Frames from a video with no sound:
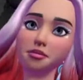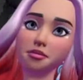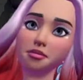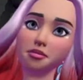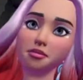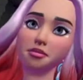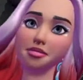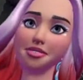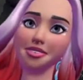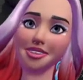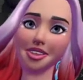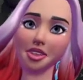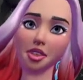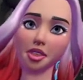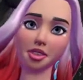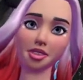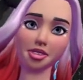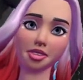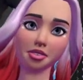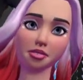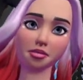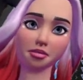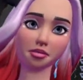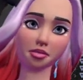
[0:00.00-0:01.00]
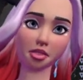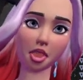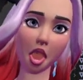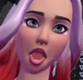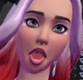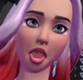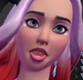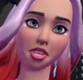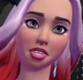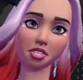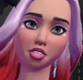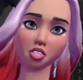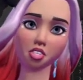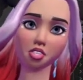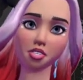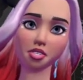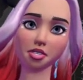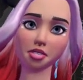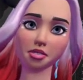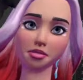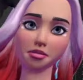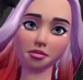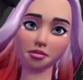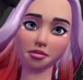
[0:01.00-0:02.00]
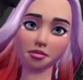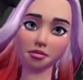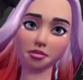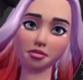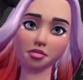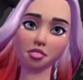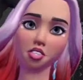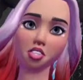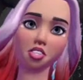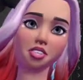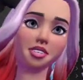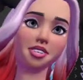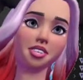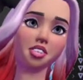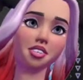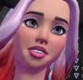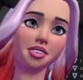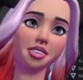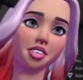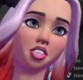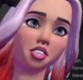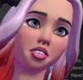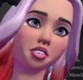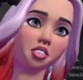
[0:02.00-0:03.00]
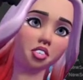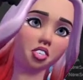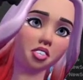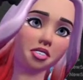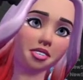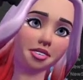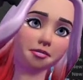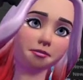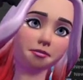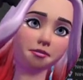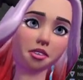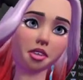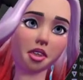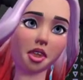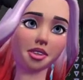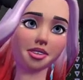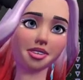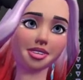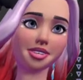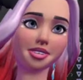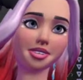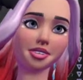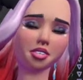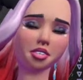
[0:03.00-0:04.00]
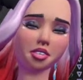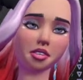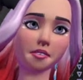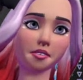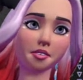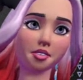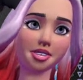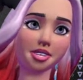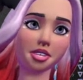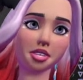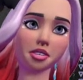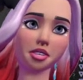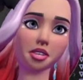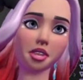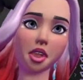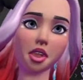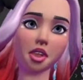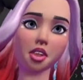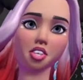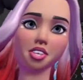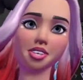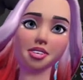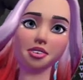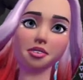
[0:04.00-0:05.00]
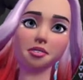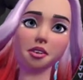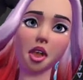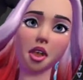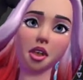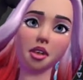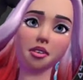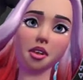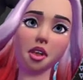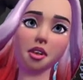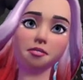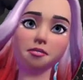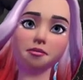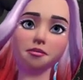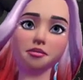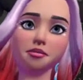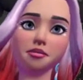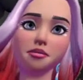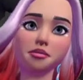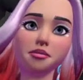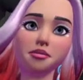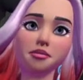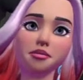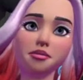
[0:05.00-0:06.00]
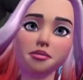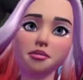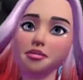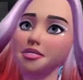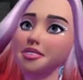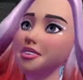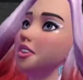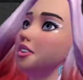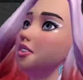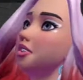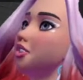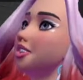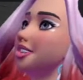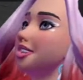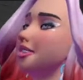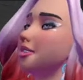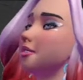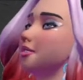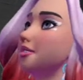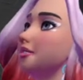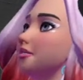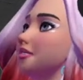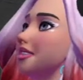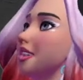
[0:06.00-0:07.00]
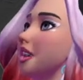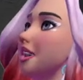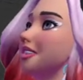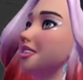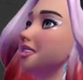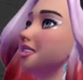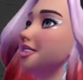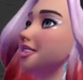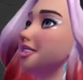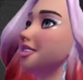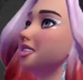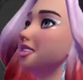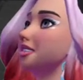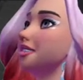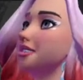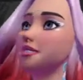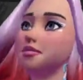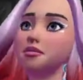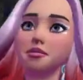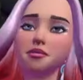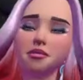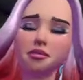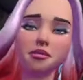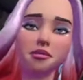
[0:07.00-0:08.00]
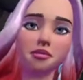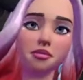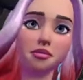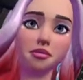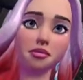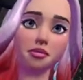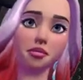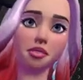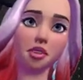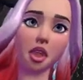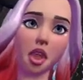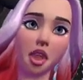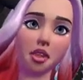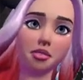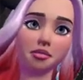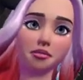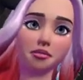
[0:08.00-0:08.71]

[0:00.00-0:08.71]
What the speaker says: Yeah, okay, alright, that's fine. So this is a short stream, I'm not going to go through the full ins and outs of that. Thank you, chat. Bye.